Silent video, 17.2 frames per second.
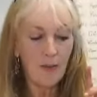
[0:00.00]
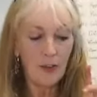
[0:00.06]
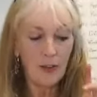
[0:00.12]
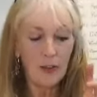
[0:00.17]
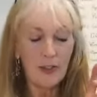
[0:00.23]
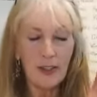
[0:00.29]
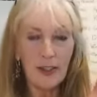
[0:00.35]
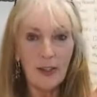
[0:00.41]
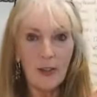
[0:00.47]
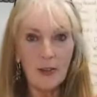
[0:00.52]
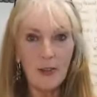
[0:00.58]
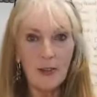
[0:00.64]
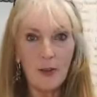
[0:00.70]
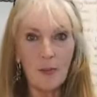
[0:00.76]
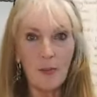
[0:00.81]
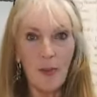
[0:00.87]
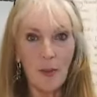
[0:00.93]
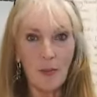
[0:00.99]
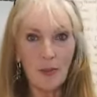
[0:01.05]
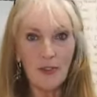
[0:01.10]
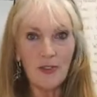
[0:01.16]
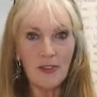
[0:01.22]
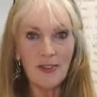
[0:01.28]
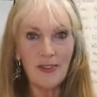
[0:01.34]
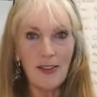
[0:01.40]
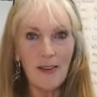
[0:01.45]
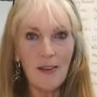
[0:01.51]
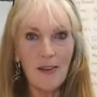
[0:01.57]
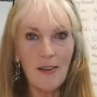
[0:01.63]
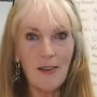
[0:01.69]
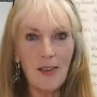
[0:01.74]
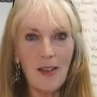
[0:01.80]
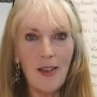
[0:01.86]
You can see those little bubbles in there.